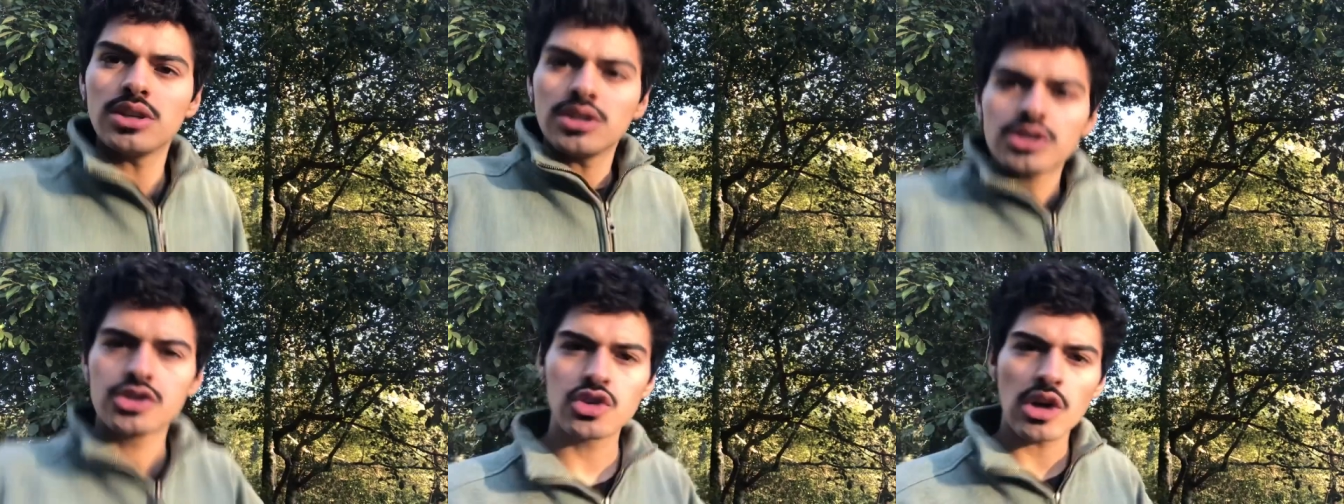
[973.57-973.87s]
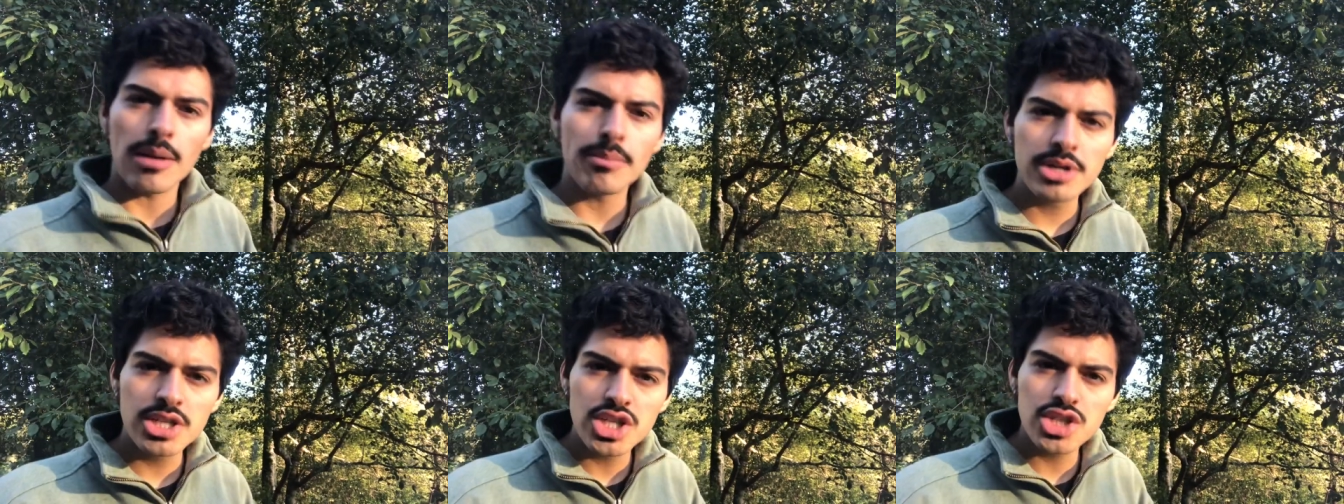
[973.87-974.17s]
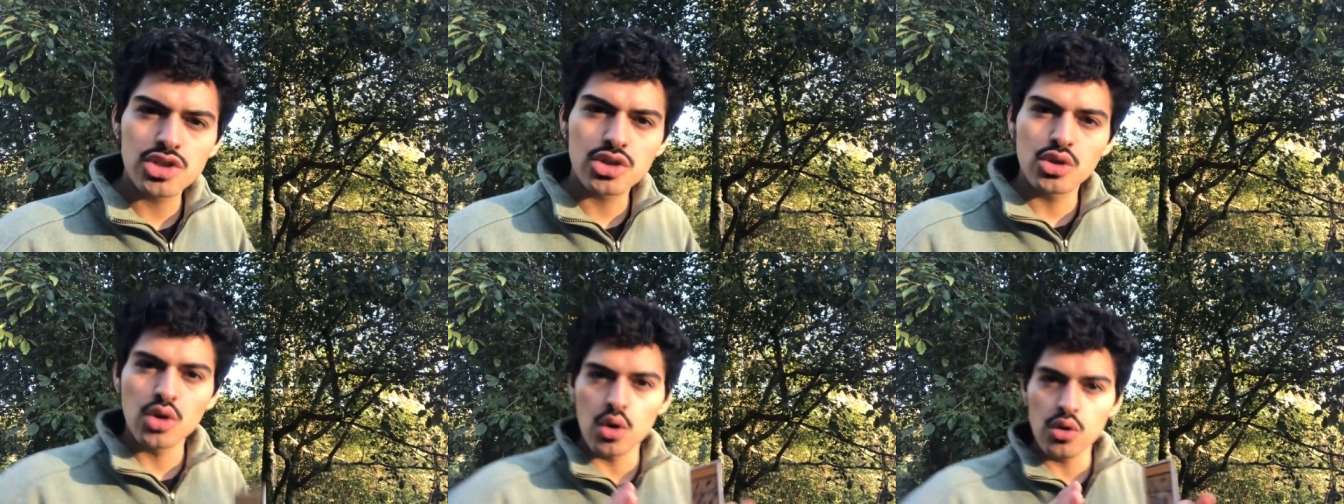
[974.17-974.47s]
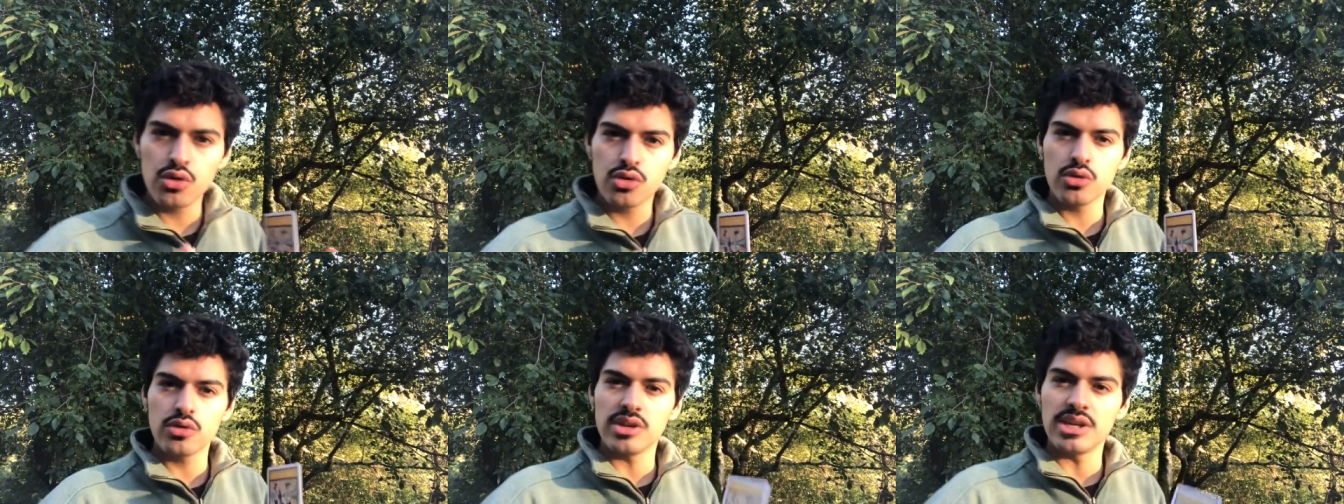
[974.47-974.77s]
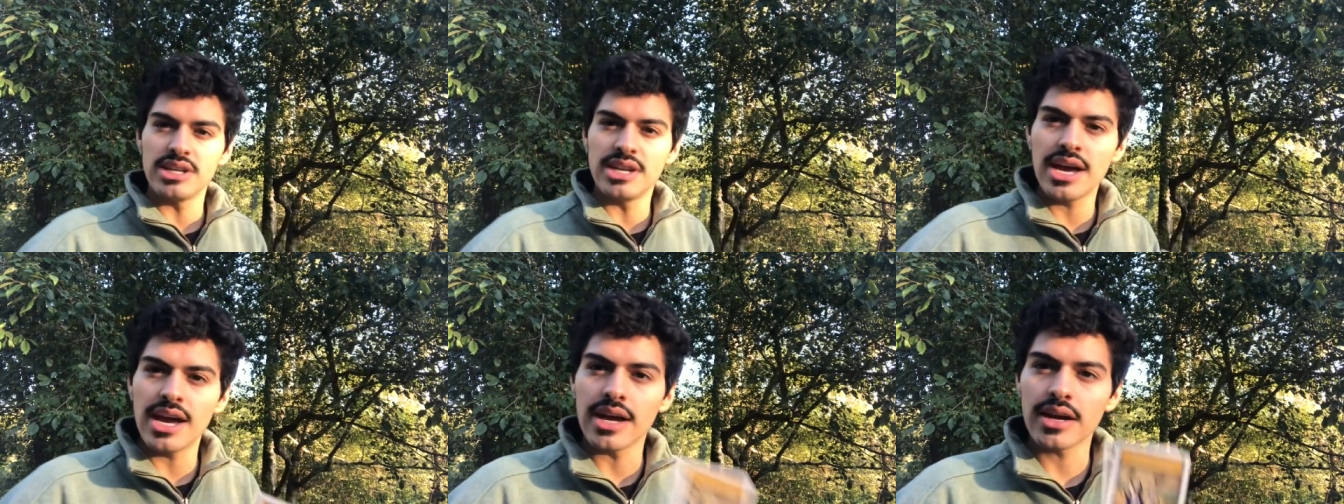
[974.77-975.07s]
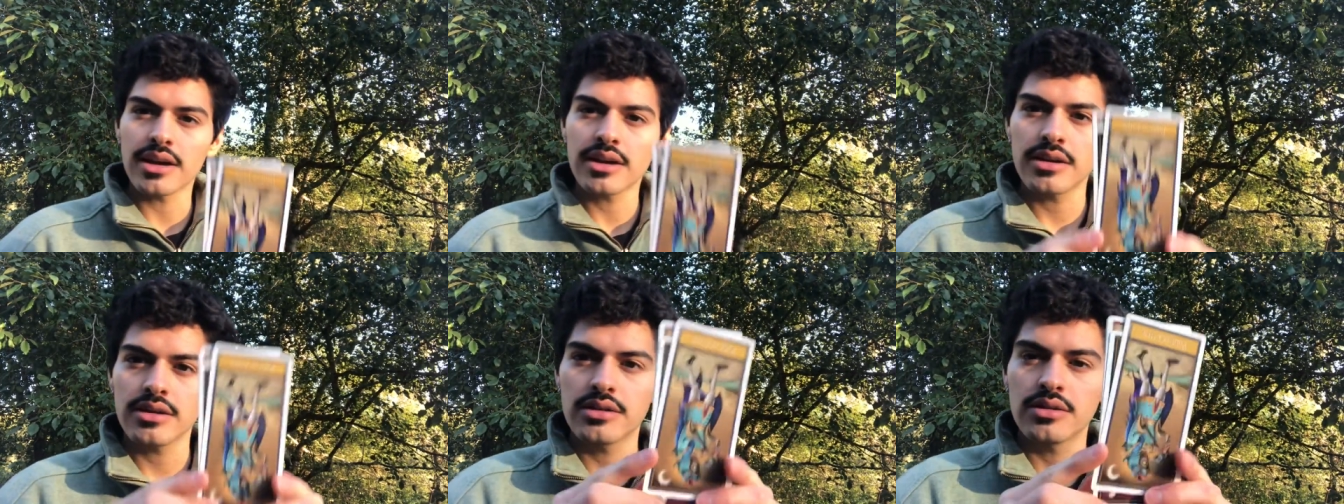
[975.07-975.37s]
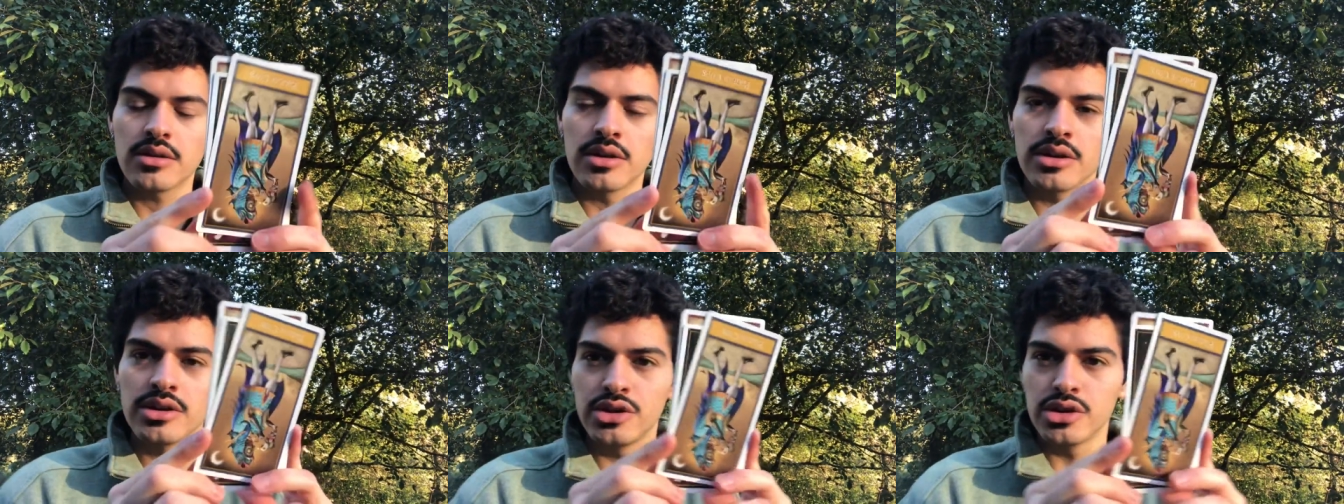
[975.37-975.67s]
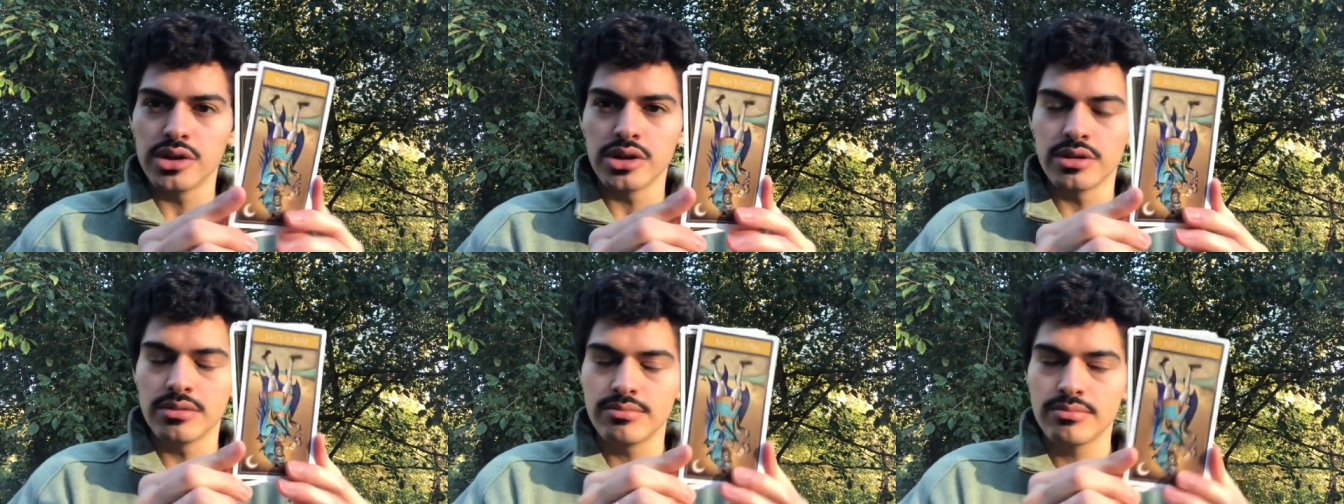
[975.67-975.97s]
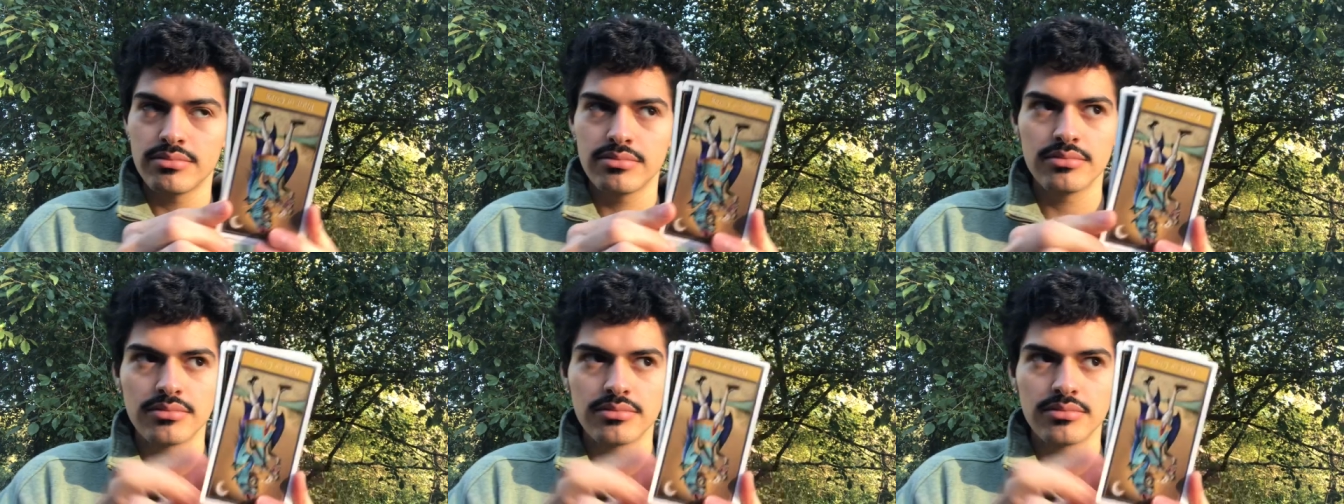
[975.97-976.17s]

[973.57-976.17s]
So I'm gonna just go through the deck, or your